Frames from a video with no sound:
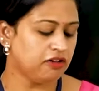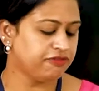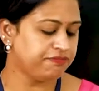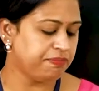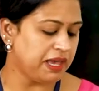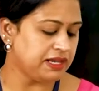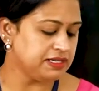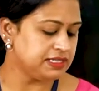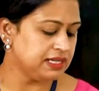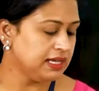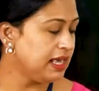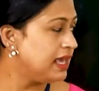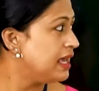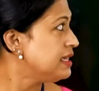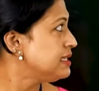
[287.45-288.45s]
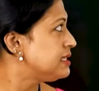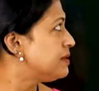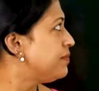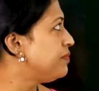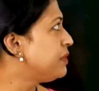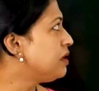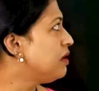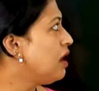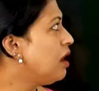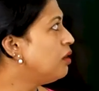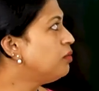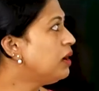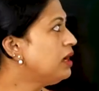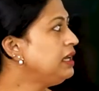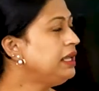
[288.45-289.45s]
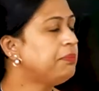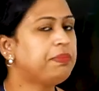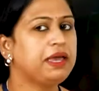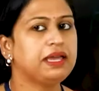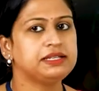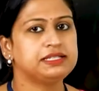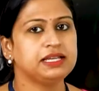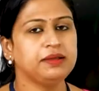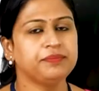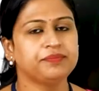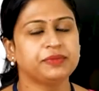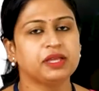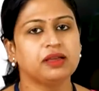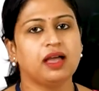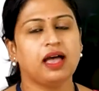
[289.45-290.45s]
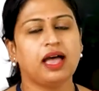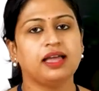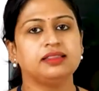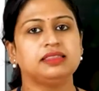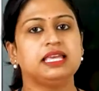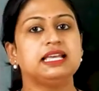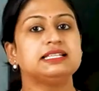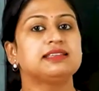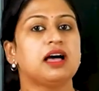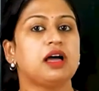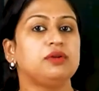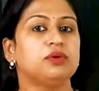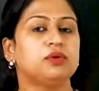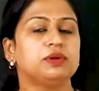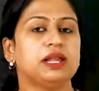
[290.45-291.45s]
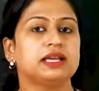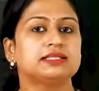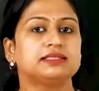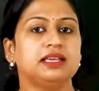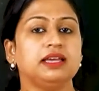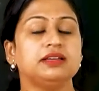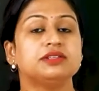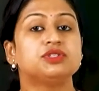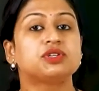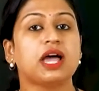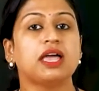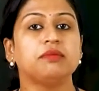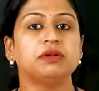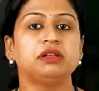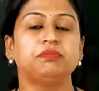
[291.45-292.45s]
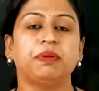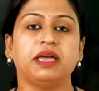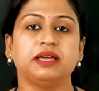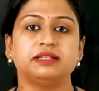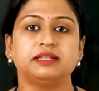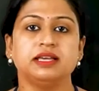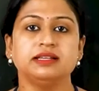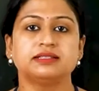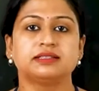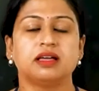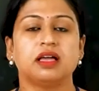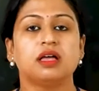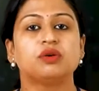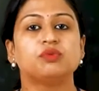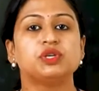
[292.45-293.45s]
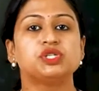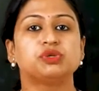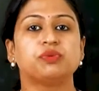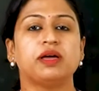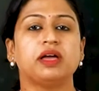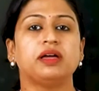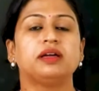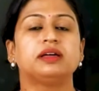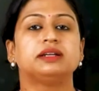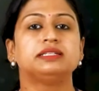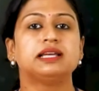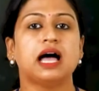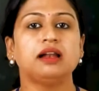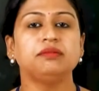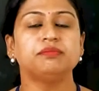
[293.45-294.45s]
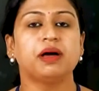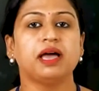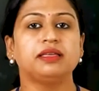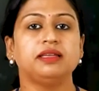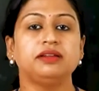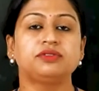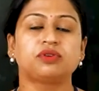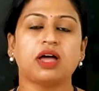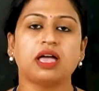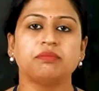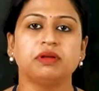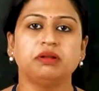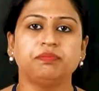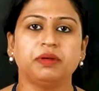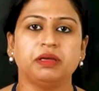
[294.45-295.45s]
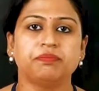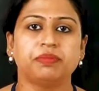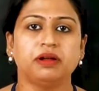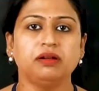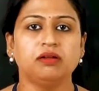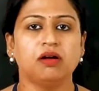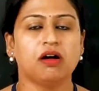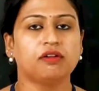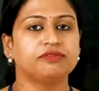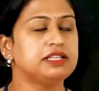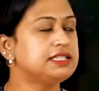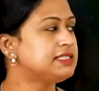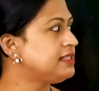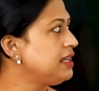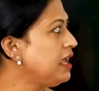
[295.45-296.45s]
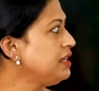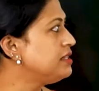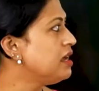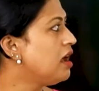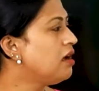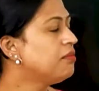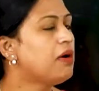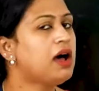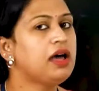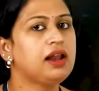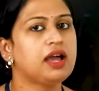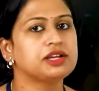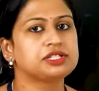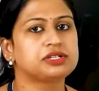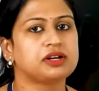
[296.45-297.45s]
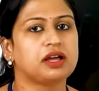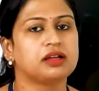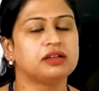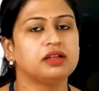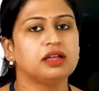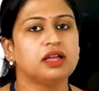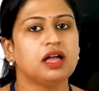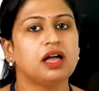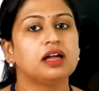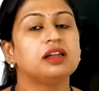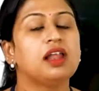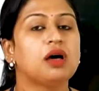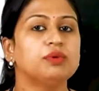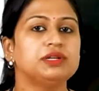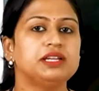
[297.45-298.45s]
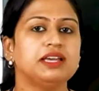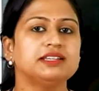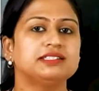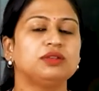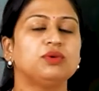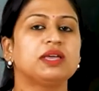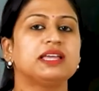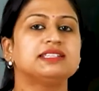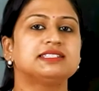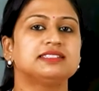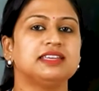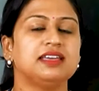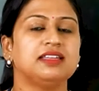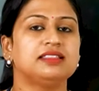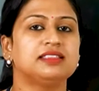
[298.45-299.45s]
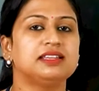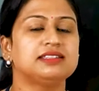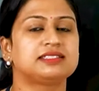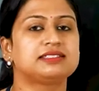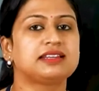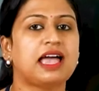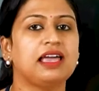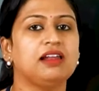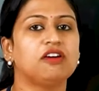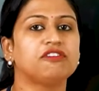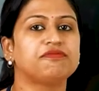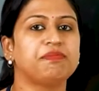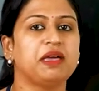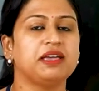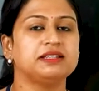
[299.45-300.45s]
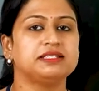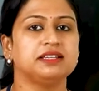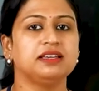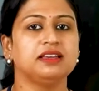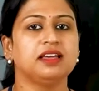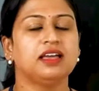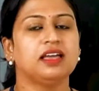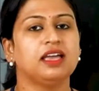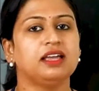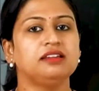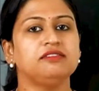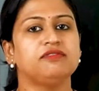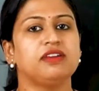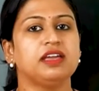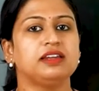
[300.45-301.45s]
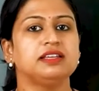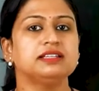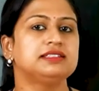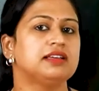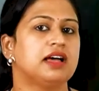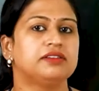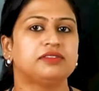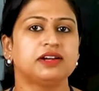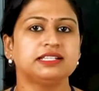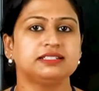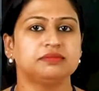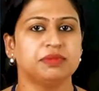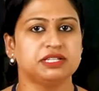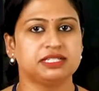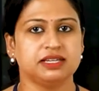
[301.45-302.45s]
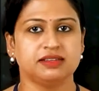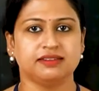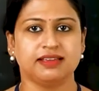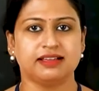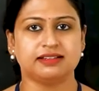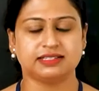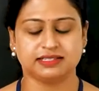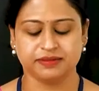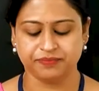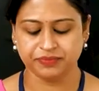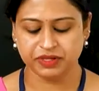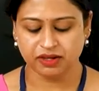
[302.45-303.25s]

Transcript: of painting is Worli painting, and these are known as the tribal paintings which were done by the tribal people of the state Maharashtra. Nowadays you can see this style of painting in various dress materials.